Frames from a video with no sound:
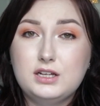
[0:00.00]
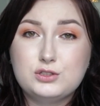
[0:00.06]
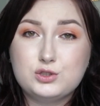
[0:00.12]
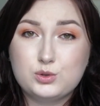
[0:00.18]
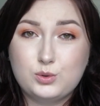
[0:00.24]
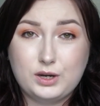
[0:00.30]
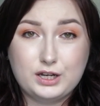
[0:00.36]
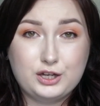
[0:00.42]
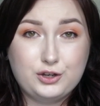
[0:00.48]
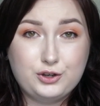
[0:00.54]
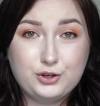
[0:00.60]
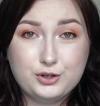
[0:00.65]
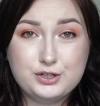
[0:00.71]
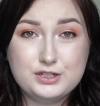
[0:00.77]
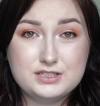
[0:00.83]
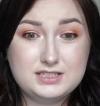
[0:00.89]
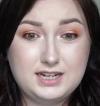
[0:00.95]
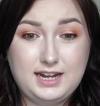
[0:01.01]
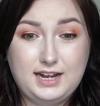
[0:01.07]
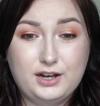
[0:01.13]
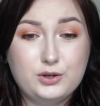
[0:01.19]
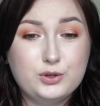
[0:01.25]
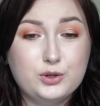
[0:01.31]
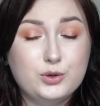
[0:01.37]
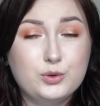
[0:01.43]
So I couldn't
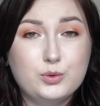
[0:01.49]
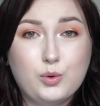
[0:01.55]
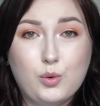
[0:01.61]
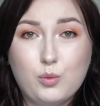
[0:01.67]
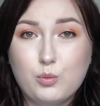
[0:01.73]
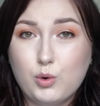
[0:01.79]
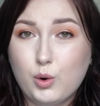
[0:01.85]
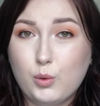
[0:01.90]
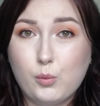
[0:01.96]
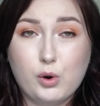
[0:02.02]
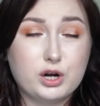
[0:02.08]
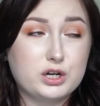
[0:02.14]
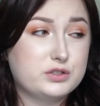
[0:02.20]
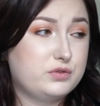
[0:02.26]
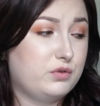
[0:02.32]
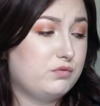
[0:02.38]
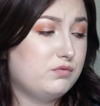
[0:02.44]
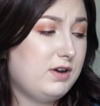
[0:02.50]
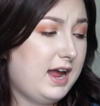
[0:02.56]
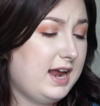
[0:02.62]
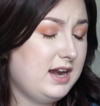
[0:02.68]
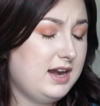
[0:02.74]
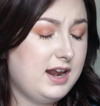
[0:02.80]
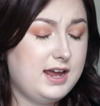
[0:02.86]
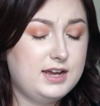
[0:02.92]
tell you what works for
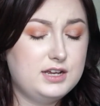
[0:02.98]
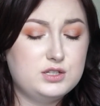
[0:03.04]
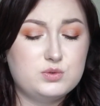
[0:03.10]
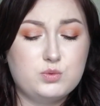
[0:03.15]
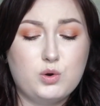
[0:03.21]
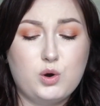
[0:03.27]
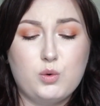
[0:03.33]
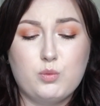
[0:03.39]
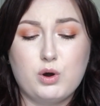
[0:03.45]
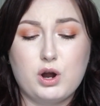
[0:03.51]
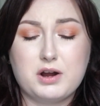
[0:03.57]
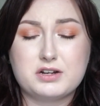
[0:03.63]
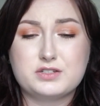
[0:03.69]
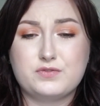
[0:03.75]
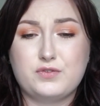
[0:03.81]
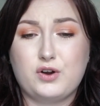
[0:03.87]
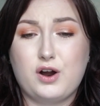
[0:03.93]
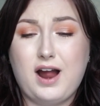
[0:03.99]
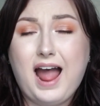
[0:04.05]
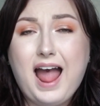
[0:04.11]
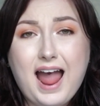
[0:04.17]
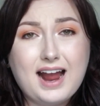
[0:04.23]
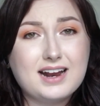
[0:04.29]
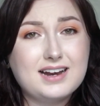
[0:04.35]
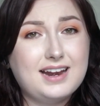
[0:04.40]
redness, what works for
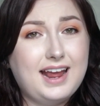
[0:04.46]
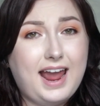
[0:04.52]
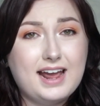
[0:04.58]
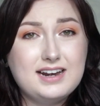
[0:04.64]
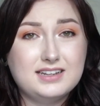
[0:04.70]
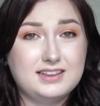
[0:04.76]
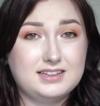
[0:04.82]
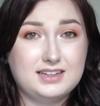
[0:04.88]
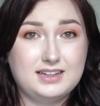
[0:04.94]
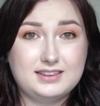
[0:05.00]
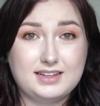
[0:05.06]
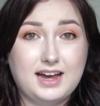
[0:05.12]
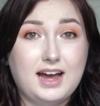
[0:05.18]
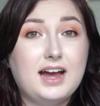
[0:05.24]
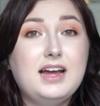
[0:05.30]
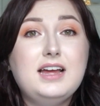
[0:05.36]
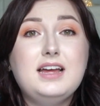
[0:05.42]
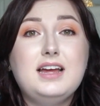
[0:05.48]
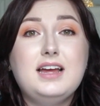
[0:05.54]
acne, anything like that.